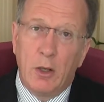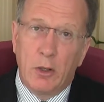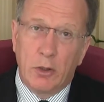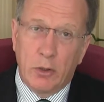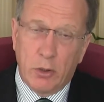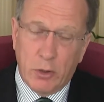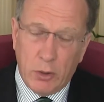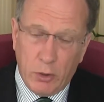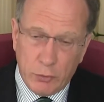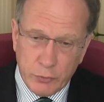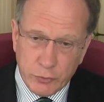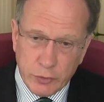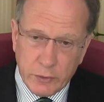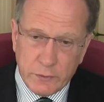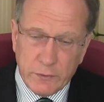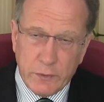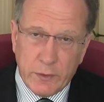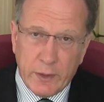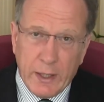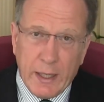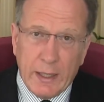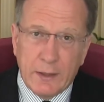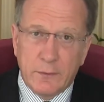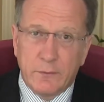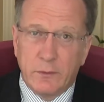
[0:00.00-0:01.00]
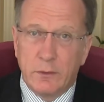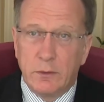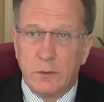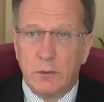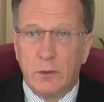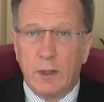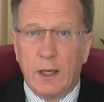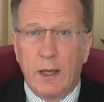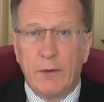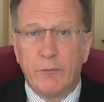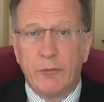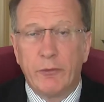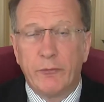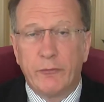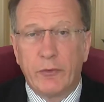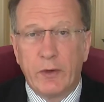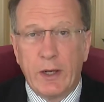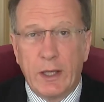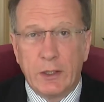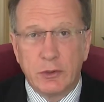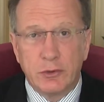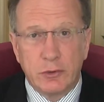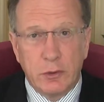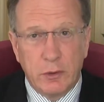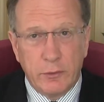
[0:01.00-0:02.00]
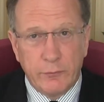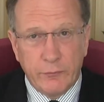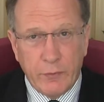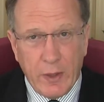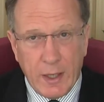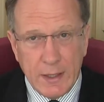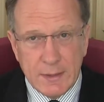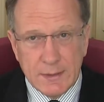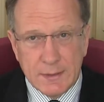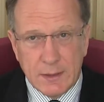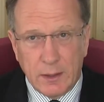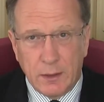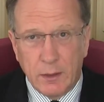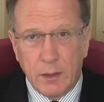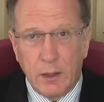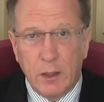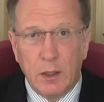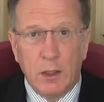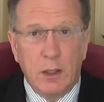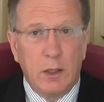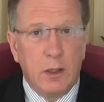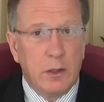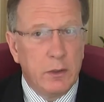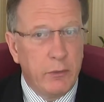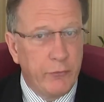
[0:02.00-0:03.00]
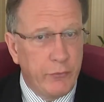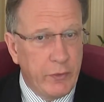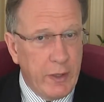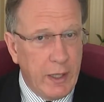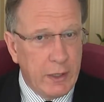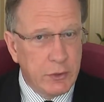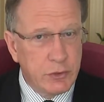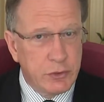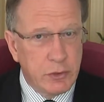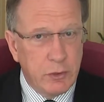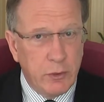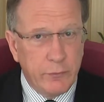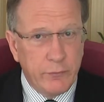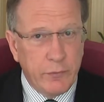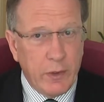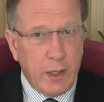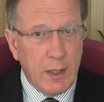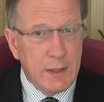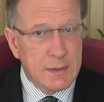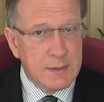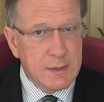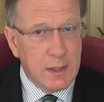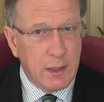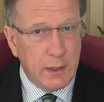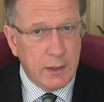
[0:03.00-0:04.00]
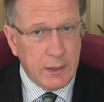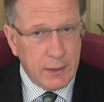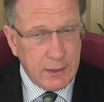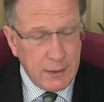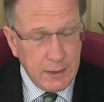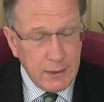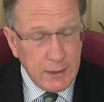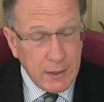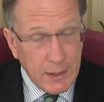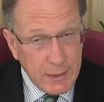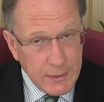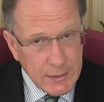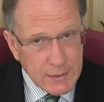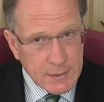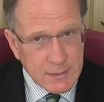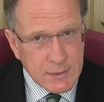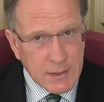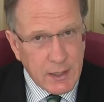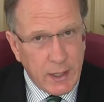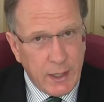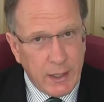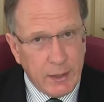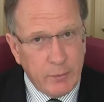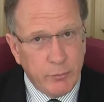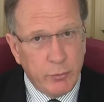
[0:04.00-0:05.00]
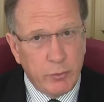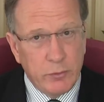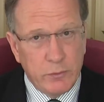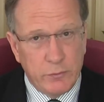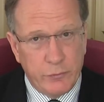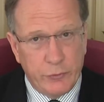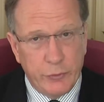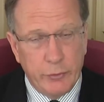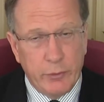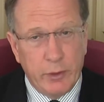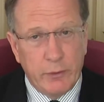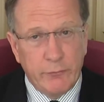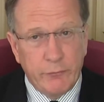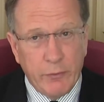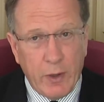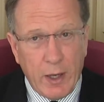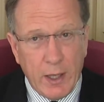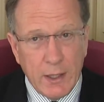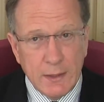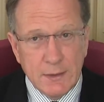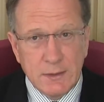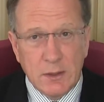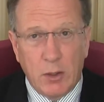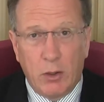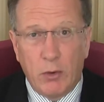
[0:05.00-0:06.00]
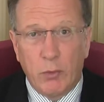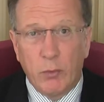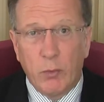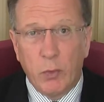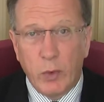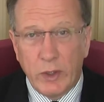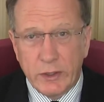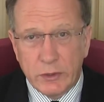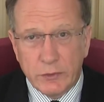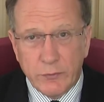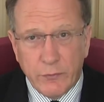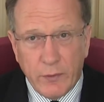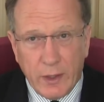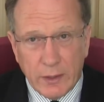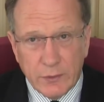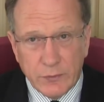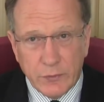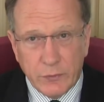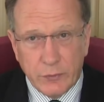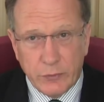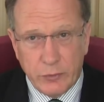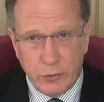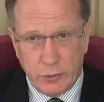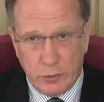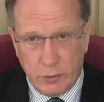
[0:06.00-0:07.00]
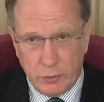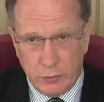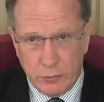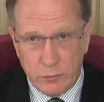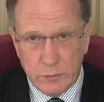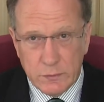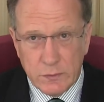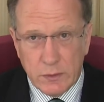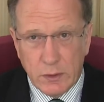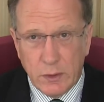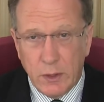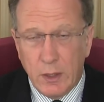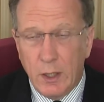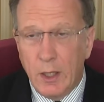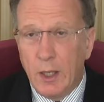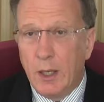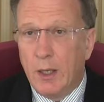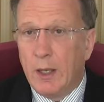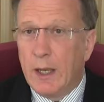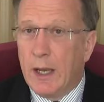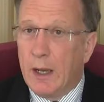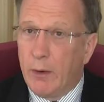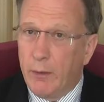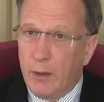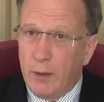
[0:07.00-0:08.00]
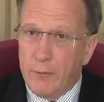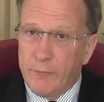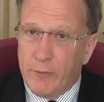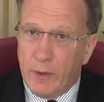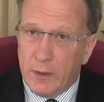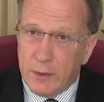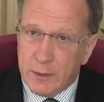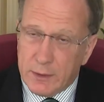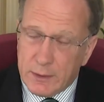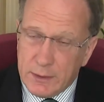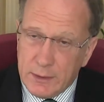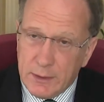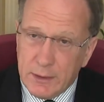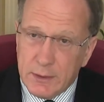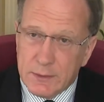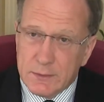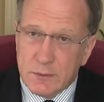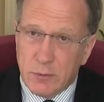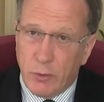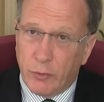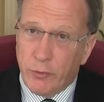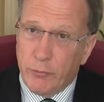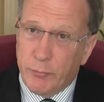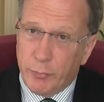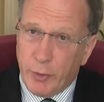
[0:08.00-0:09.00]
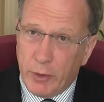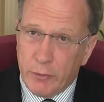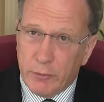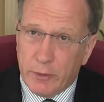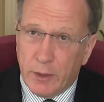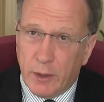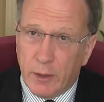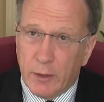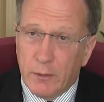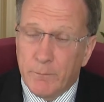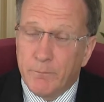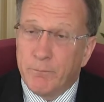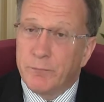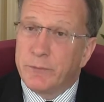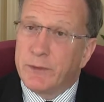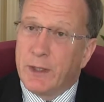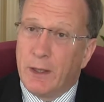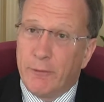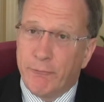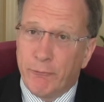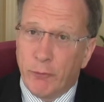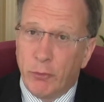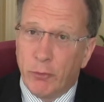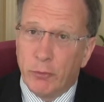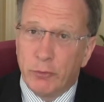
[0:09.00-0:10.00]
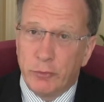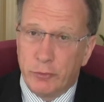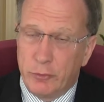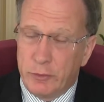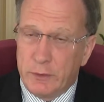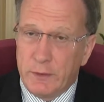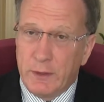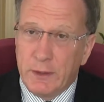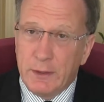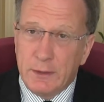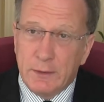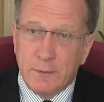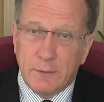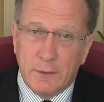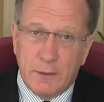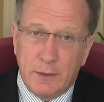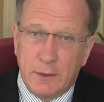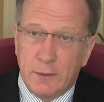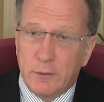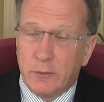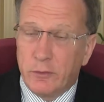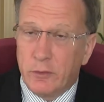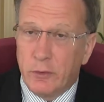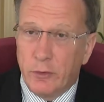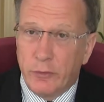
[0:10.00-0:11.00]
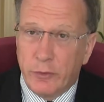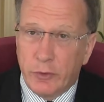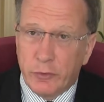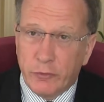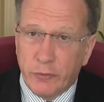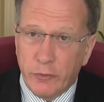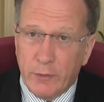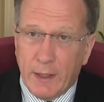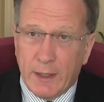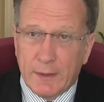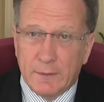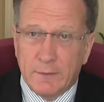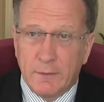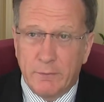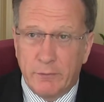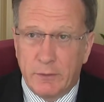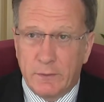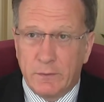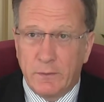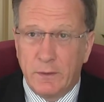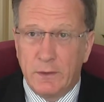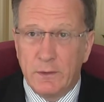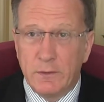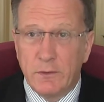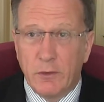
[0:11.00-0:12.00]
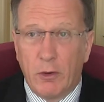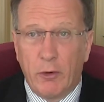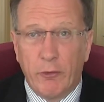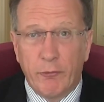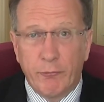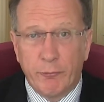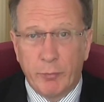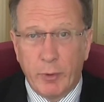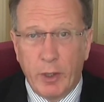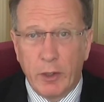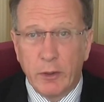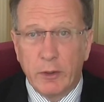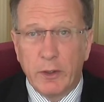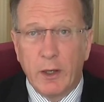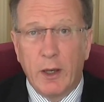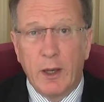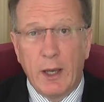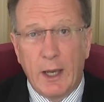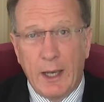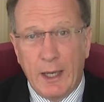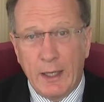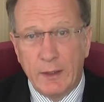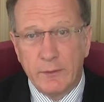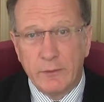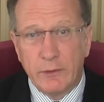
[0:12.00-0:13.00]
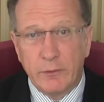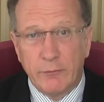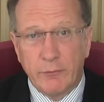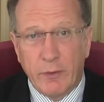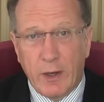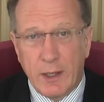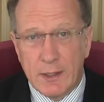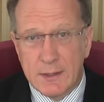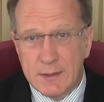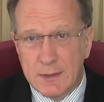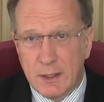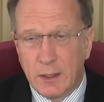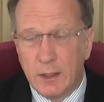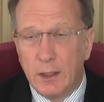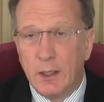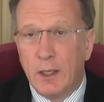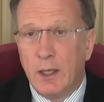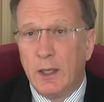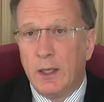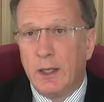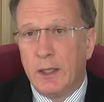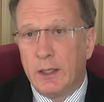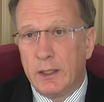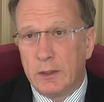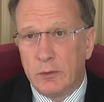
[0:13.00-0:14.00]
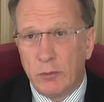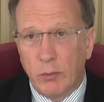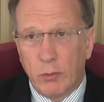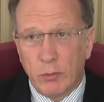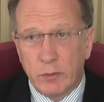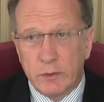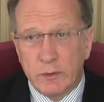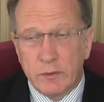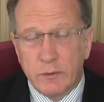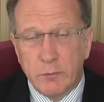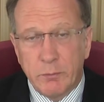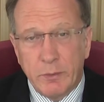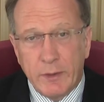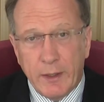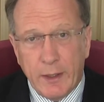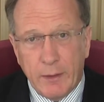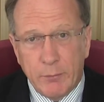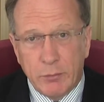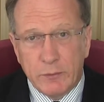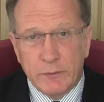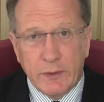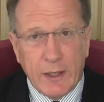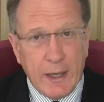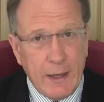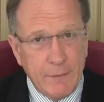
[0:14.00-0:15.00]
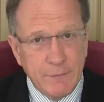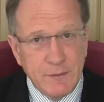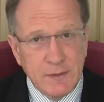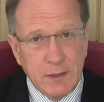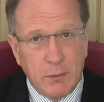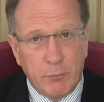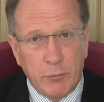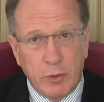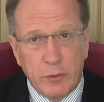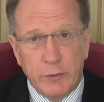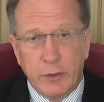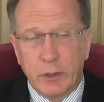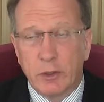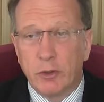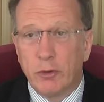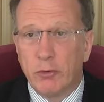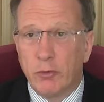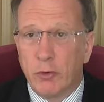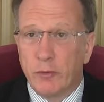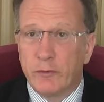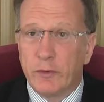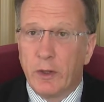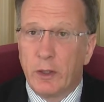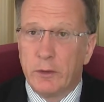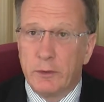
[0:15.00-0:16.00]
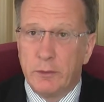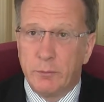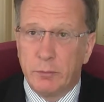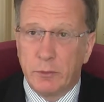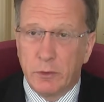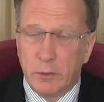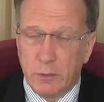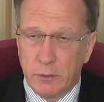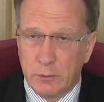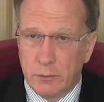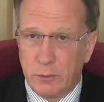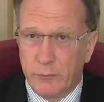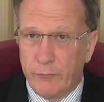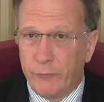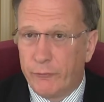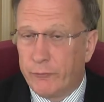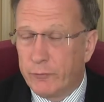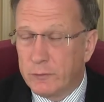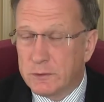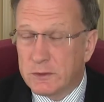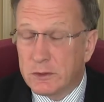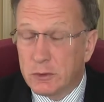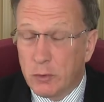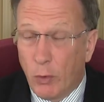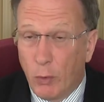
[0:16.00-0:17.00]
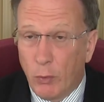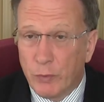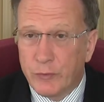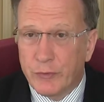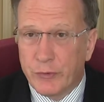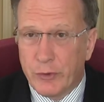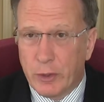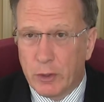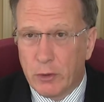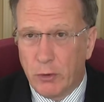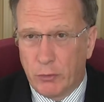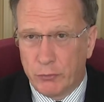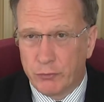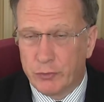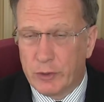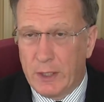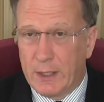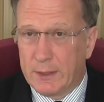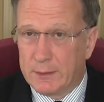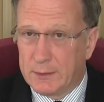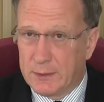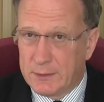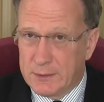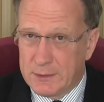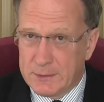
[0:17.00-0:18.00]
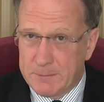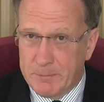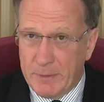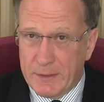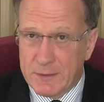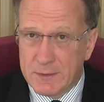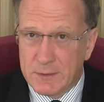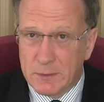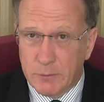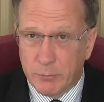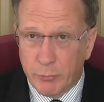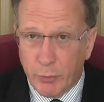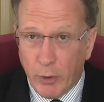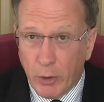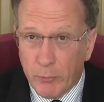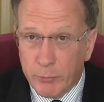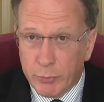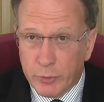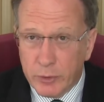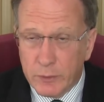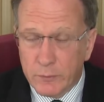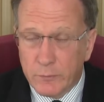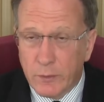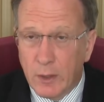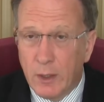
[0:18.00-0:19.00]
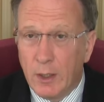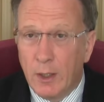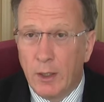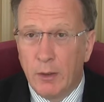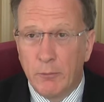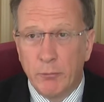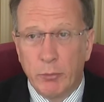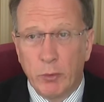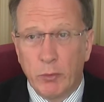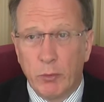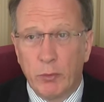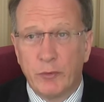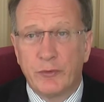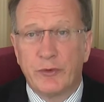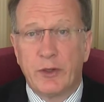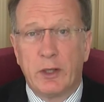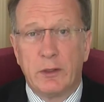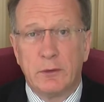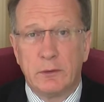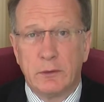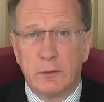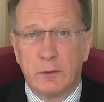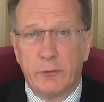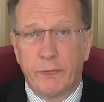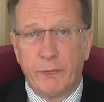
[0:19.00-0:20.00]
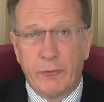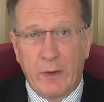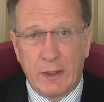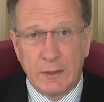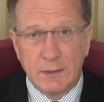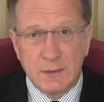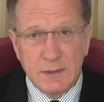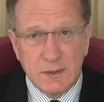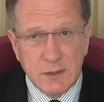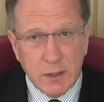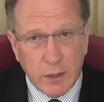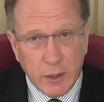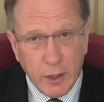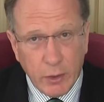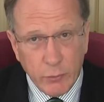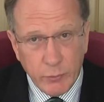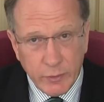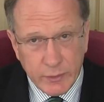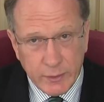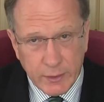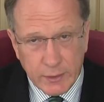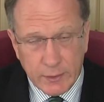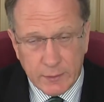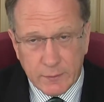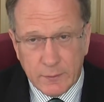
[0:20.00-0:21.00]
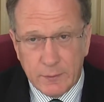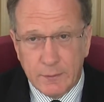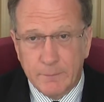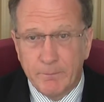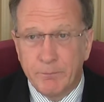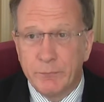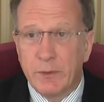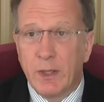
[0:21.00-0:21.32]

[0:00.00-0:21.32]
Contrary to that, you have the financial advisor. The financial advisor, he is able to advise on which funds to use. However, he is not a broker. Therefore, you need the 2 activities of broker and advisor in order to be able to have someone that can not only source the contract that is best appropriate, but also the funds to go with it.